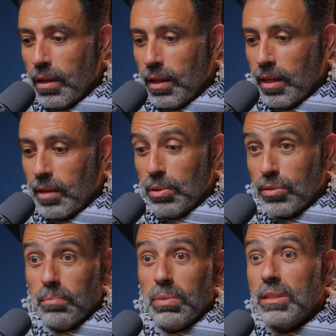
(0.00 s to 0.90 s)
then I
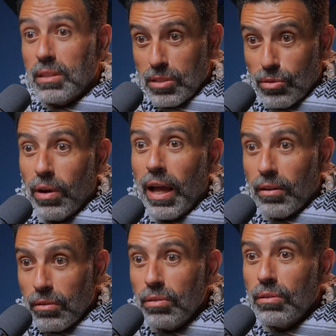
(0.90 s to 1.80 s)
built a business
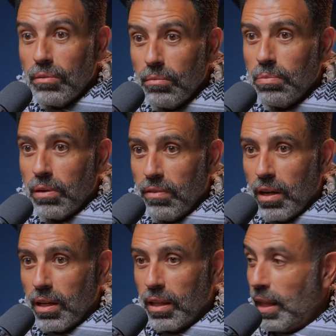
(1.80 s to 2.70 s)
around
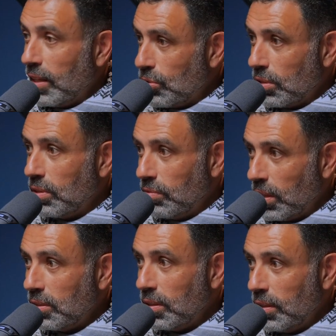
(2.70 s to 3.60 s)
providing that sort of
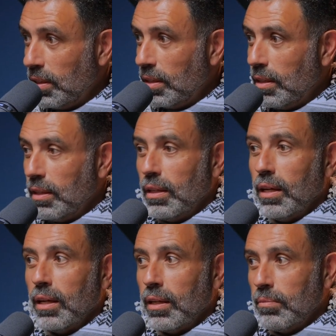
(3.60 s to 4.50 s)
advice.
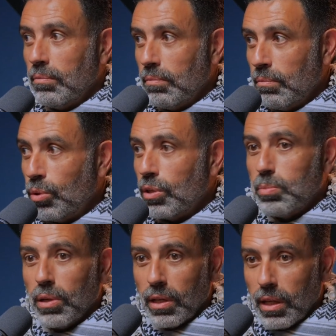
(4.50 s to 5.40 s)

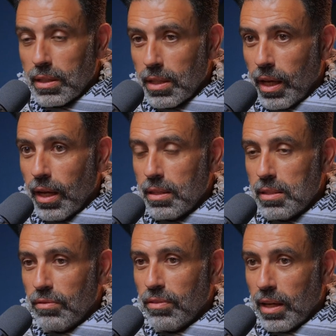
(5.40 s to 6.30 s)
Mortgage broking, that's
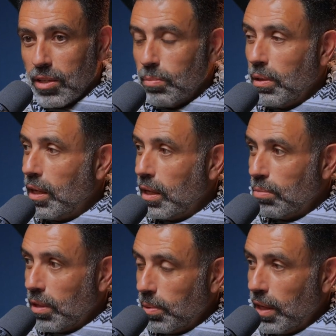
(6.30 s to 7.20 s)
accountancy, financial planning,
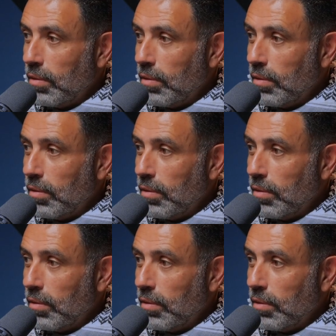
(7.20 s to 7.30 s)
property